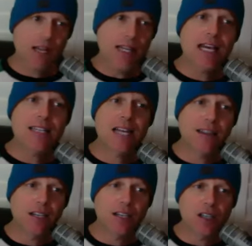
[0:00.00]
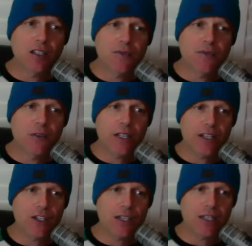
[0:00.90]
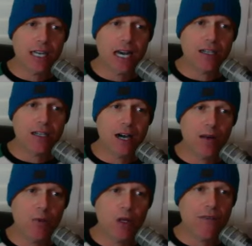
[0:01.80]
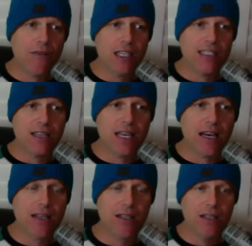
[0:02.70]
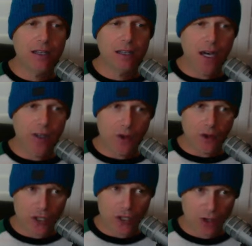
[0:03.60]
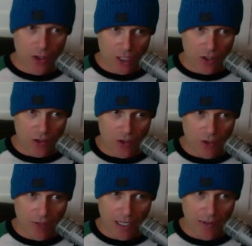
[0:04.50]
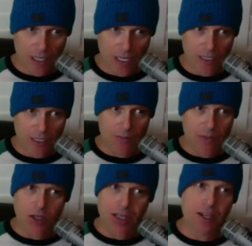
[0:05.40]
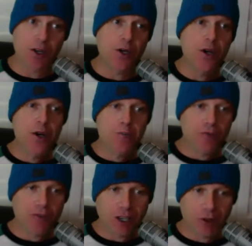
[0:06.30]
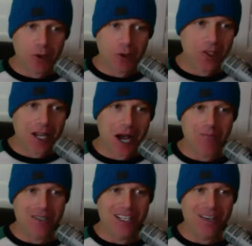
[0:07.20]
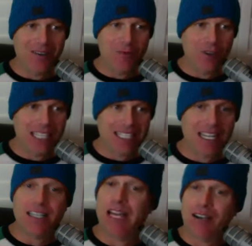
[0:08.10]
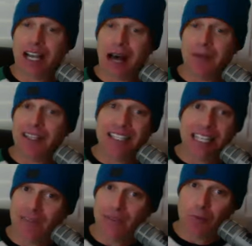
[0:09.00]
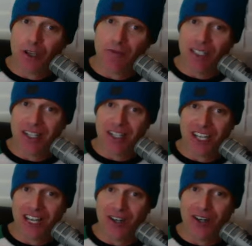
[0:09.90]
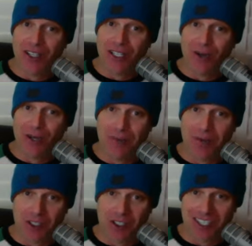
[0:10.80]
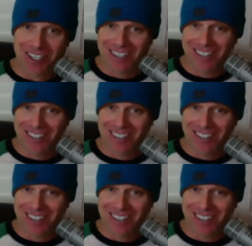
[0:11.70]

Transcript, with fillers: And that's at the colorful kitchen dot com. We'll have a link to that under the show notes at juice guru radio dot com, so you can get your pre-ordered copy. I'm really excited. Do you have a copy? Did they give you a pre-release yet, or do you know what the book looks like?